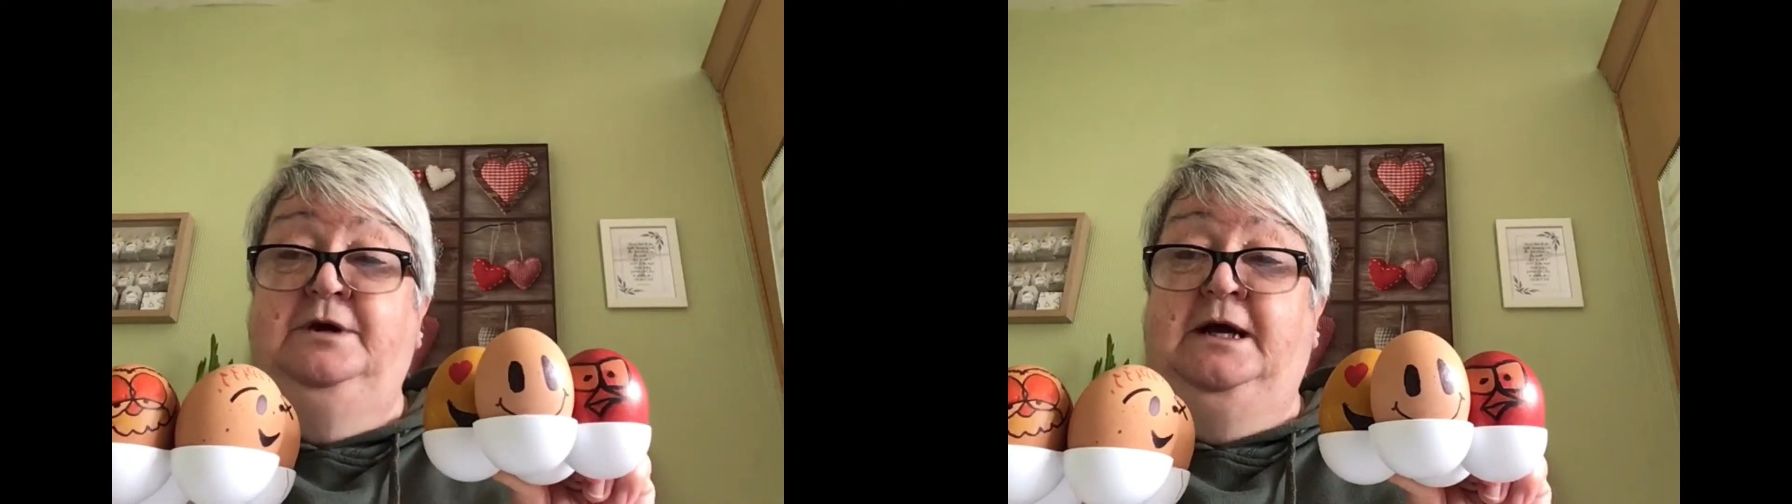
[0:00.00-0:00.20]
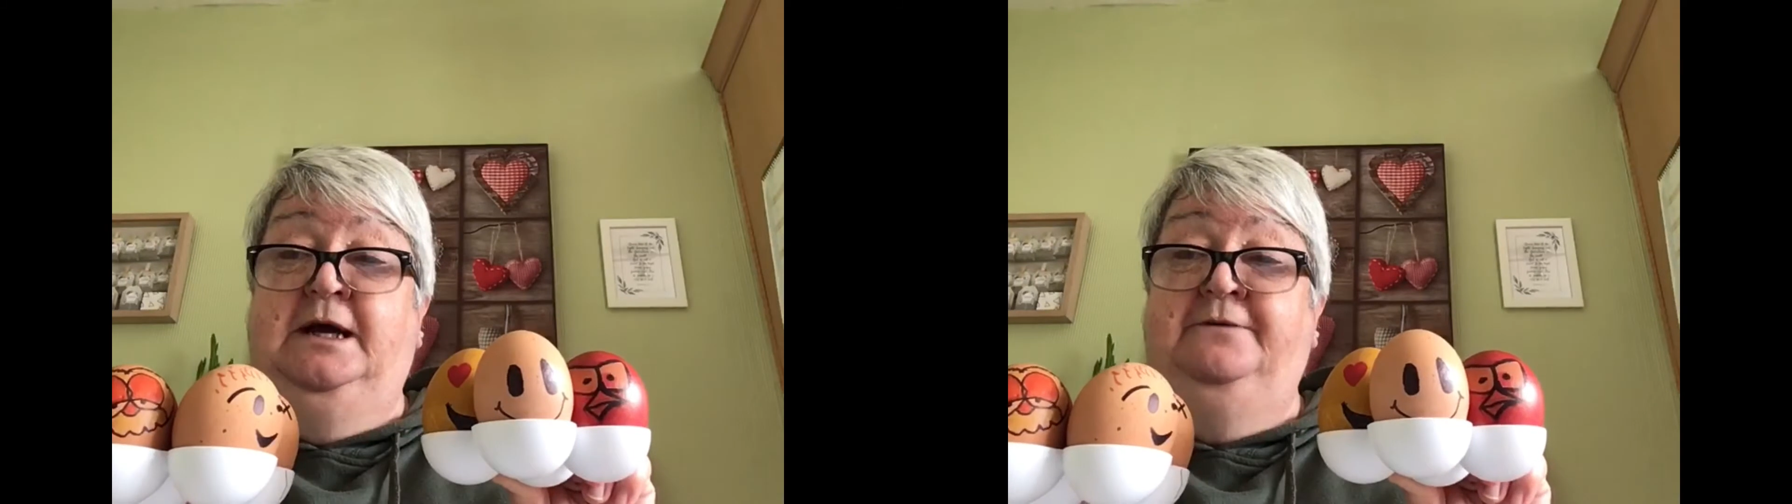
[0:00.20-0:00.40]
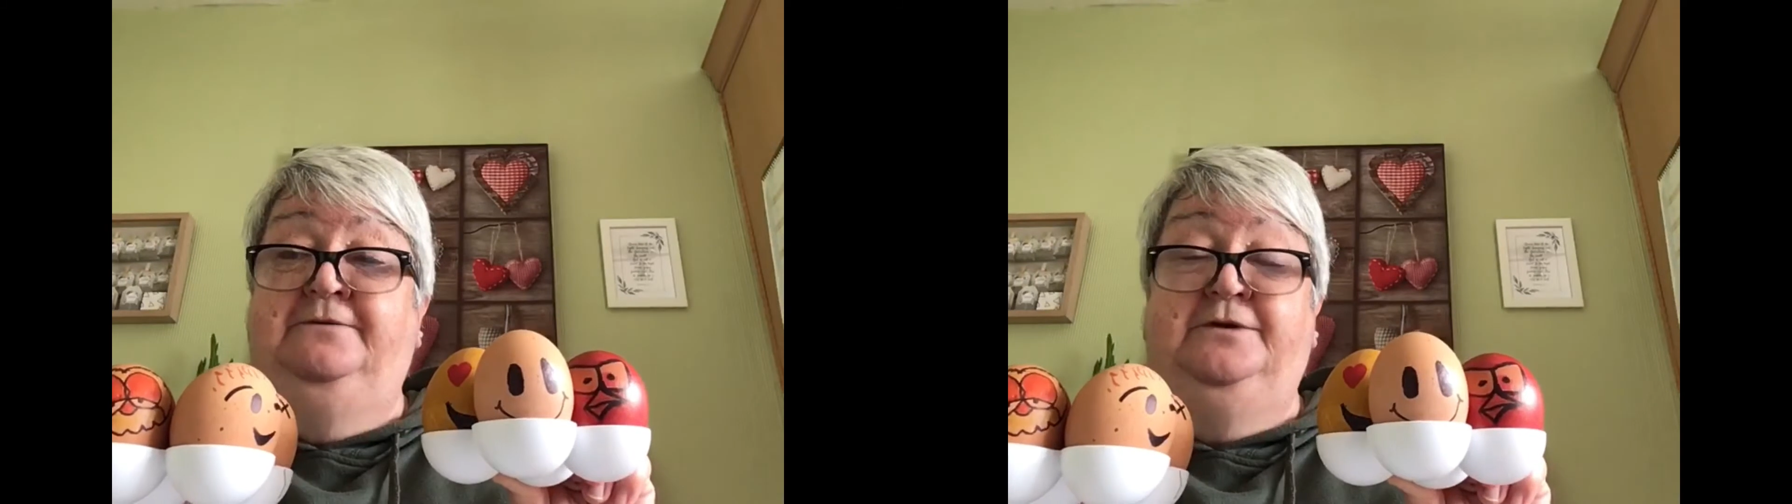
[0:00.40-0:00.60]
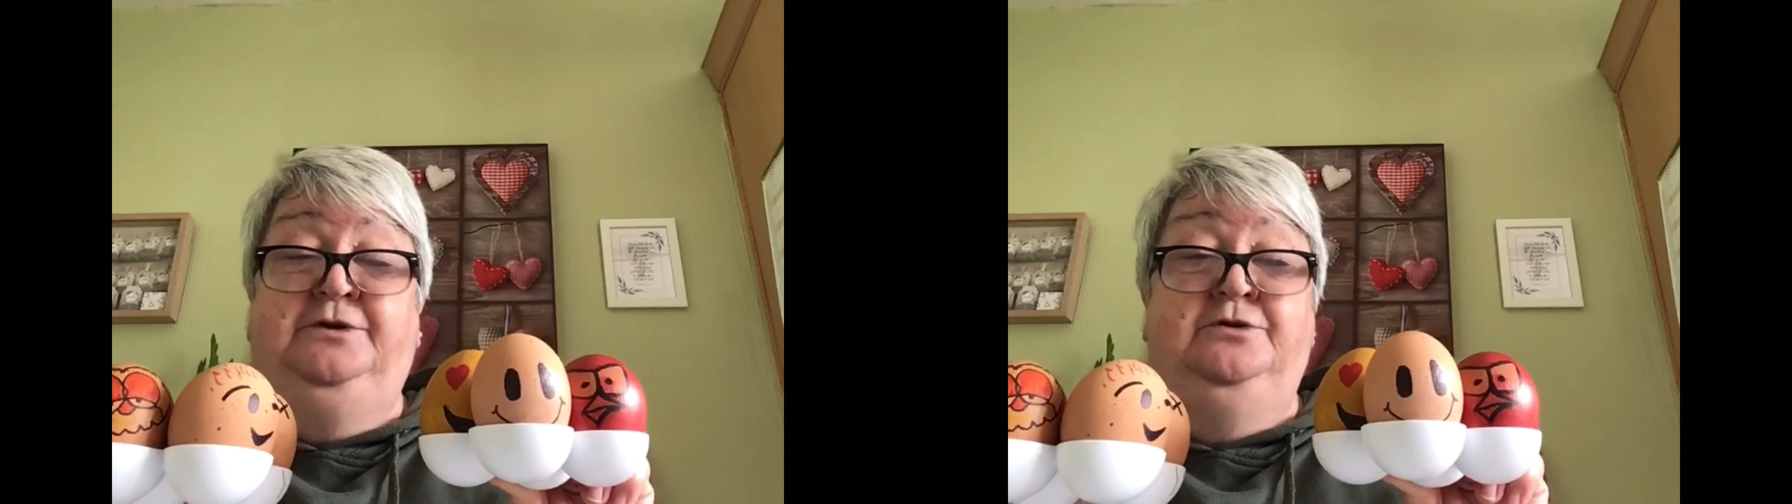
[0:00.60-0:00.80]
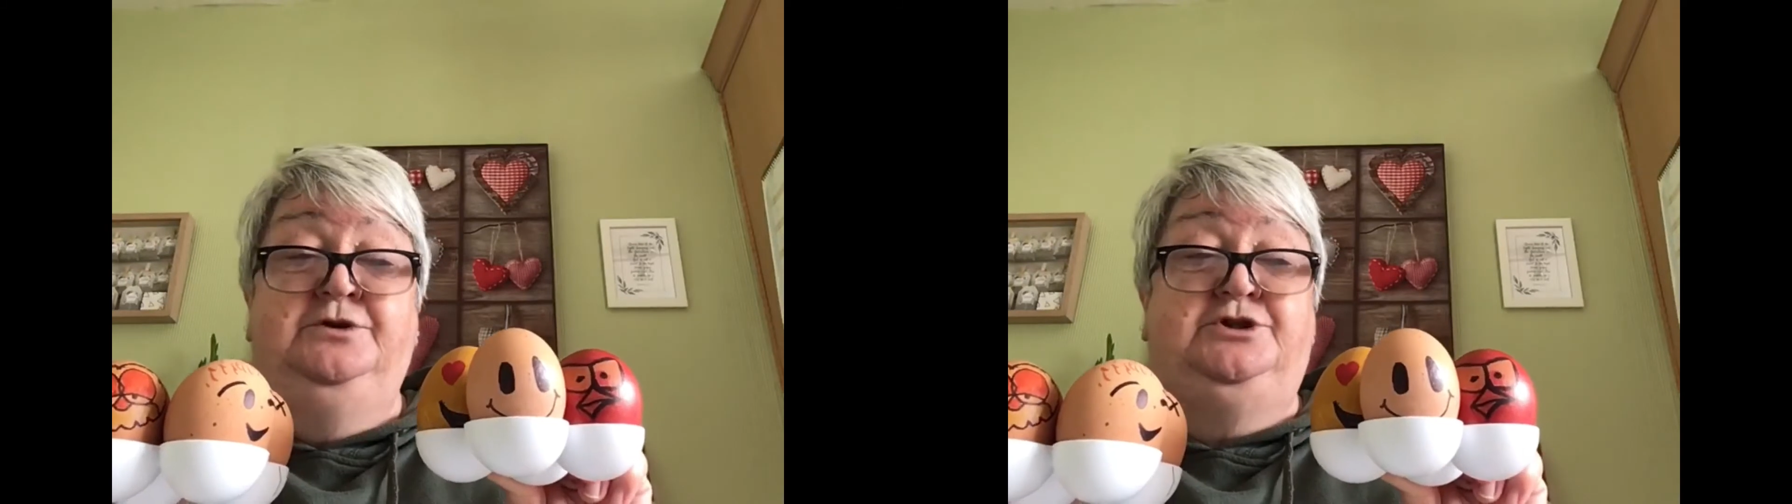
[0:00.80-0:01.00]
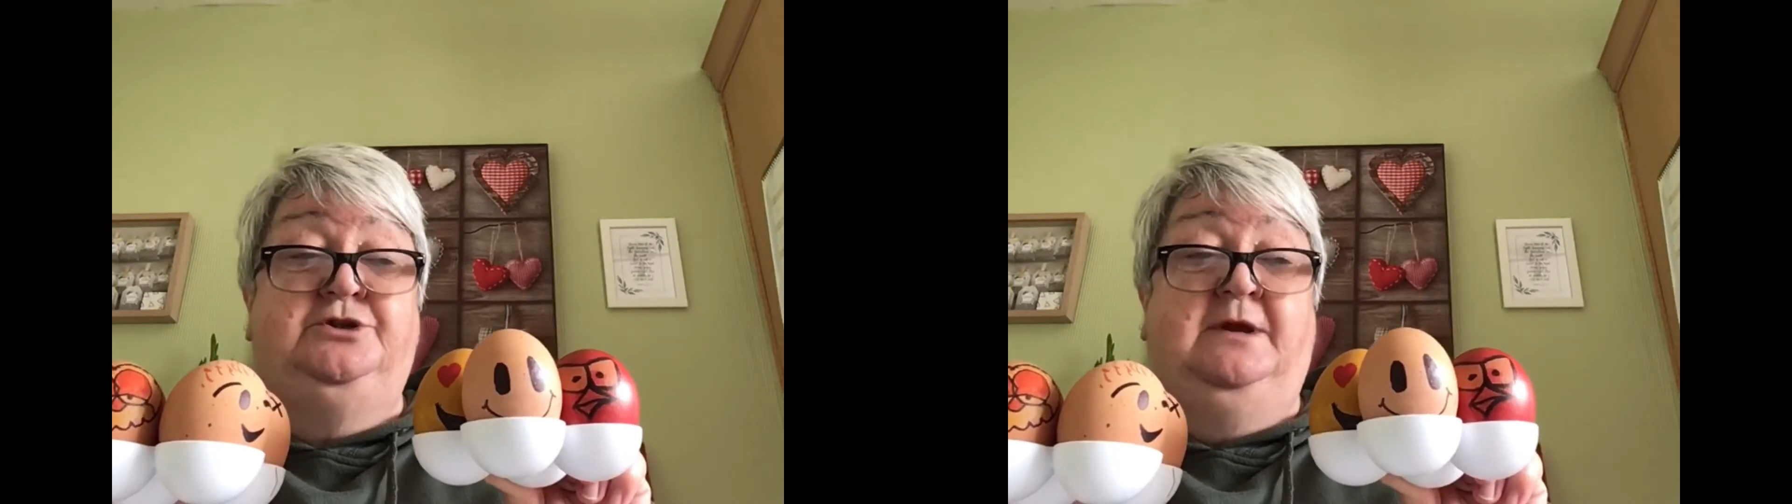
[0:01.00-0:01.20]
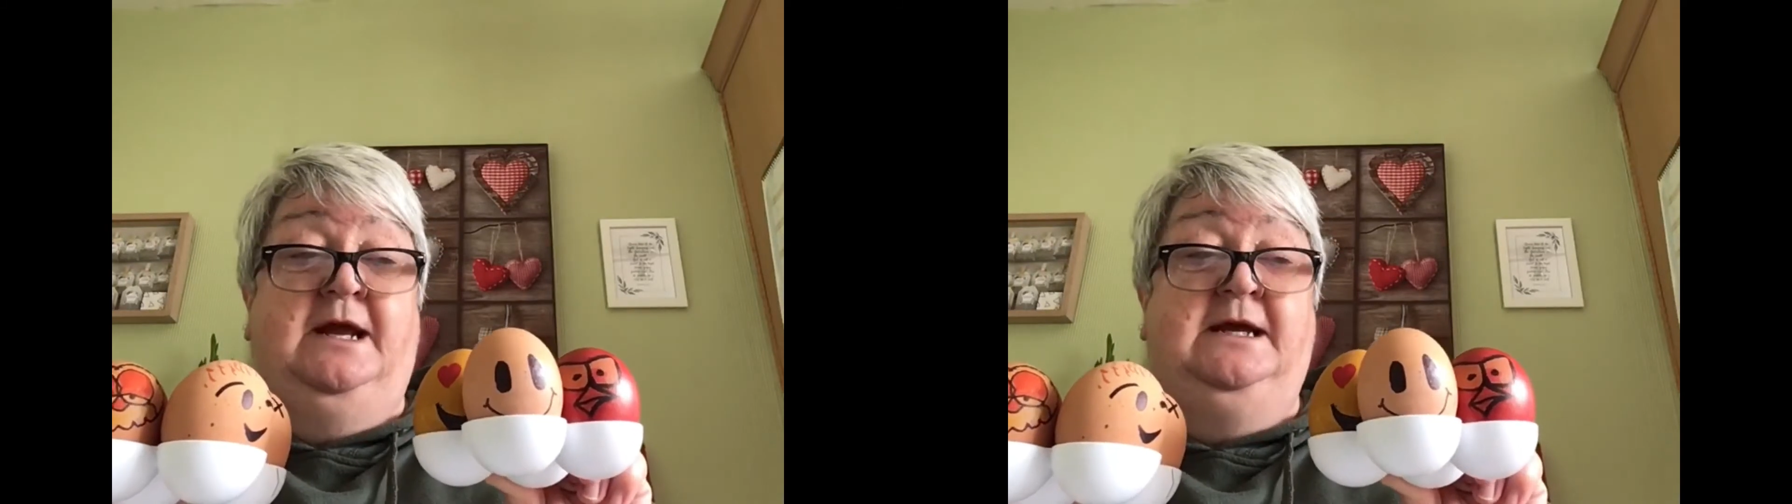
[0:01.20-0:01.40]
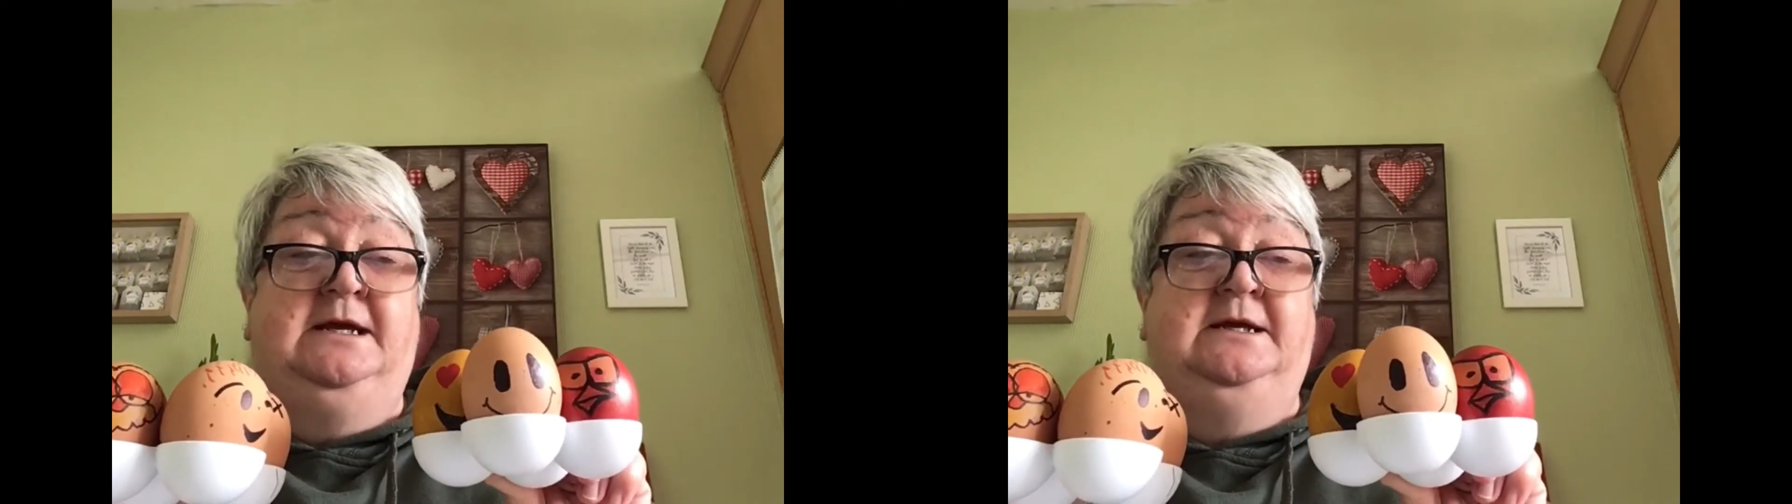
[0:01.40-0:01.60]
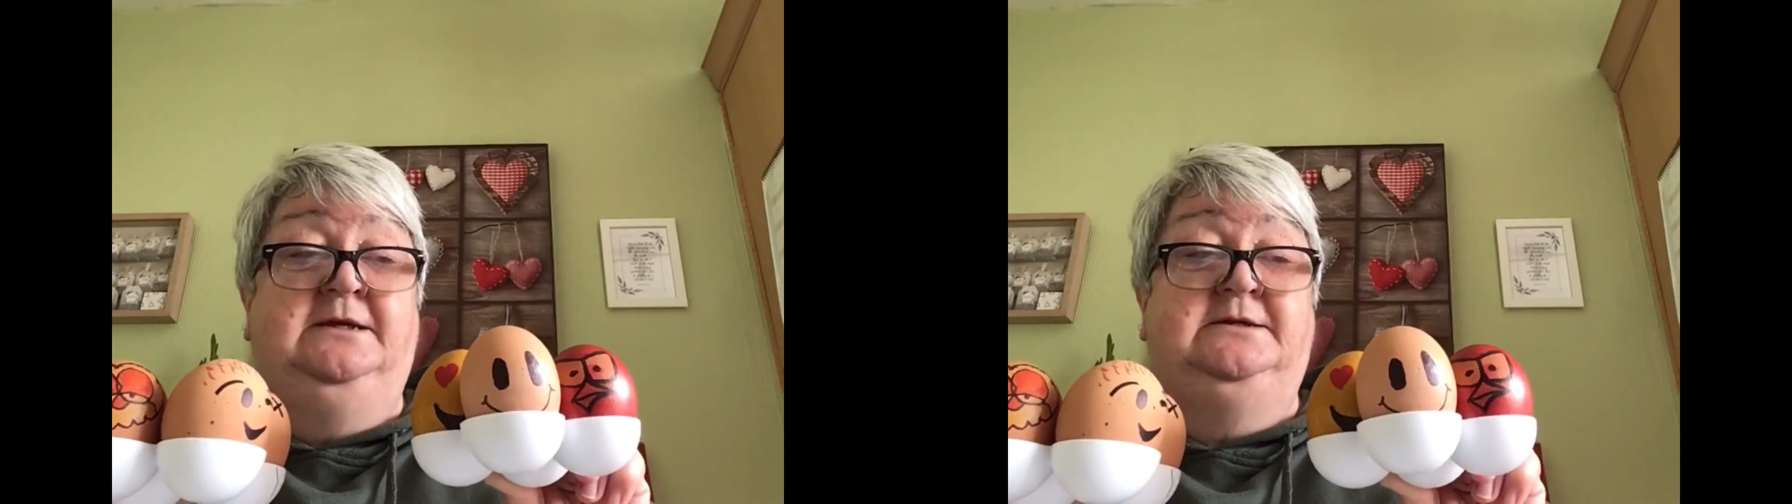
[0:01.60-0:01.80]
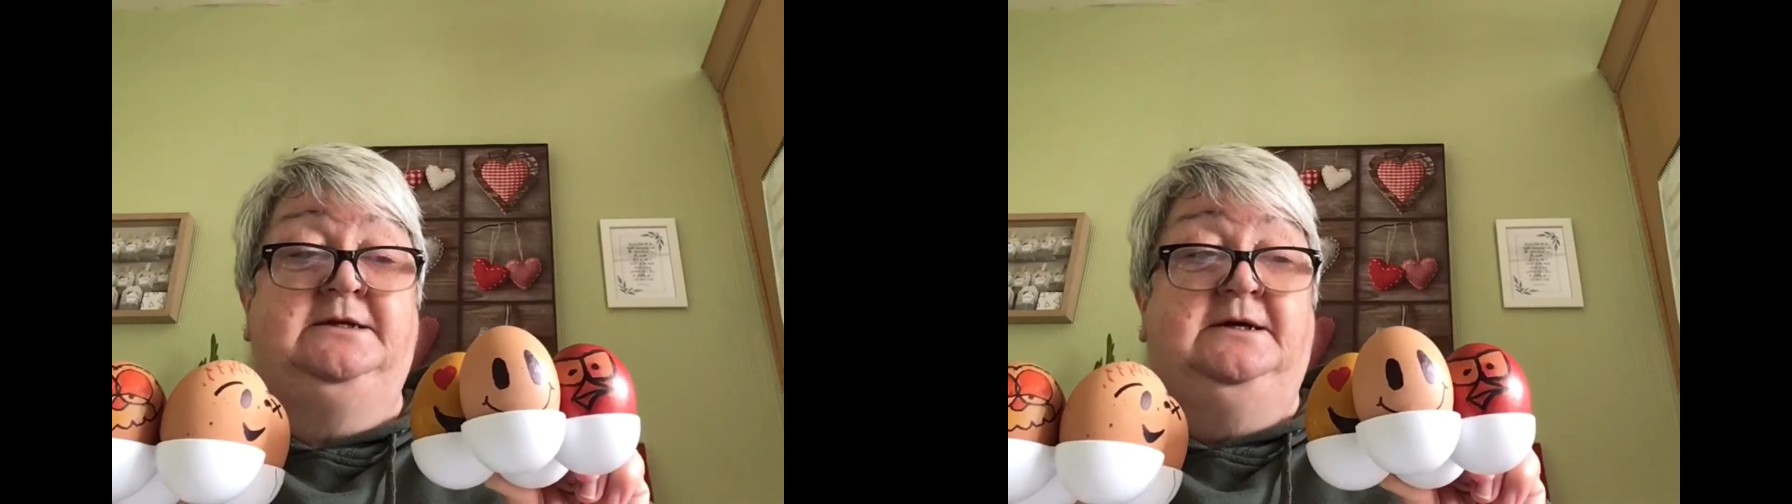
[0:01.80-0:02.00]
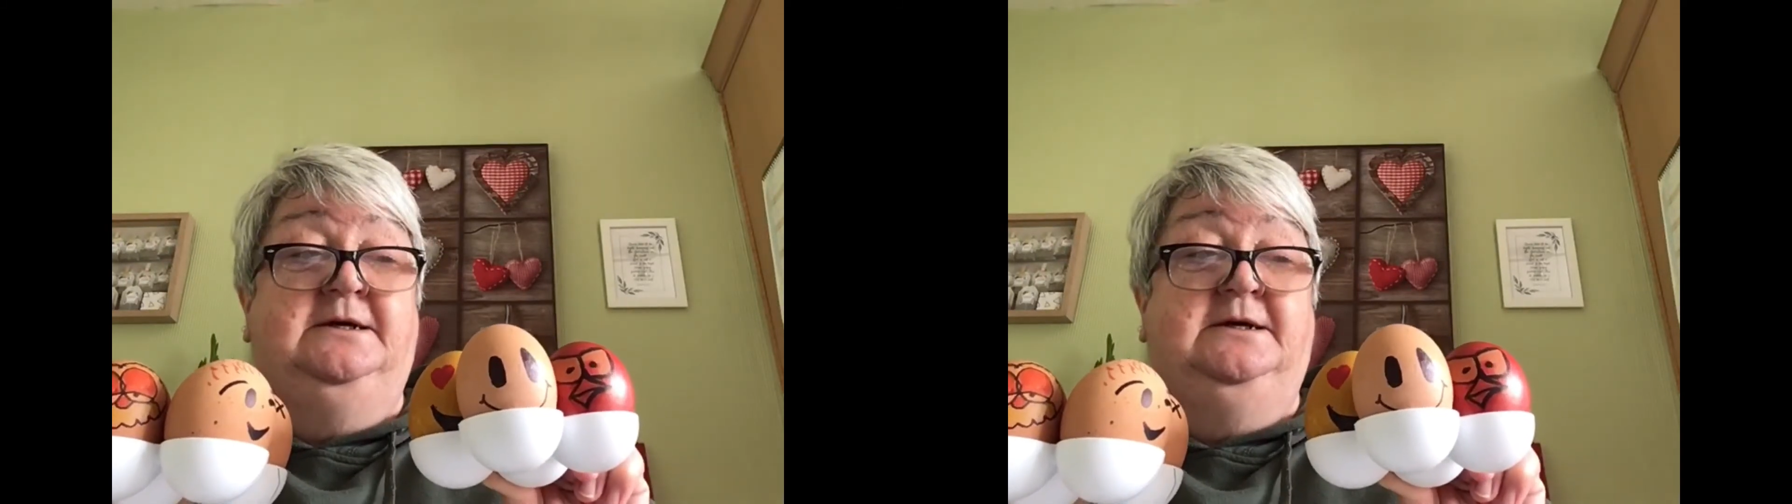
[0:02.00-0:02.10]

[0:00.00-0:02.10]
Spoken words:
have used your egg and